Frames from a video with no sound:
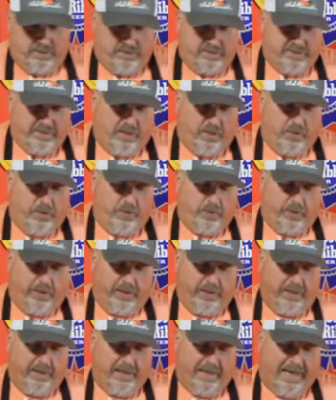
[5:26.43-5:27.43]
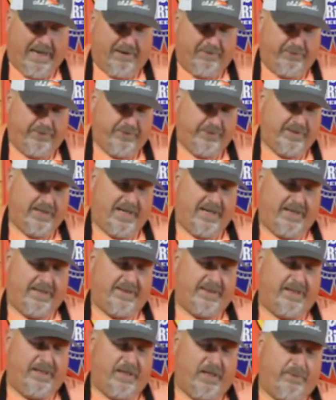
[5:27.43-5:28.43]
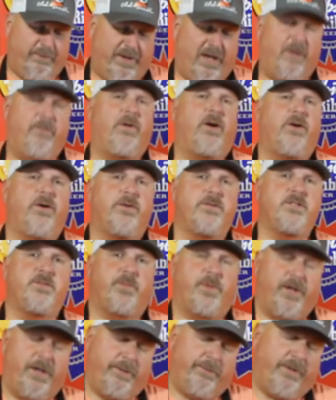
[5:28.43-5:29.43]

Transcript: So I got to thinking about my own spring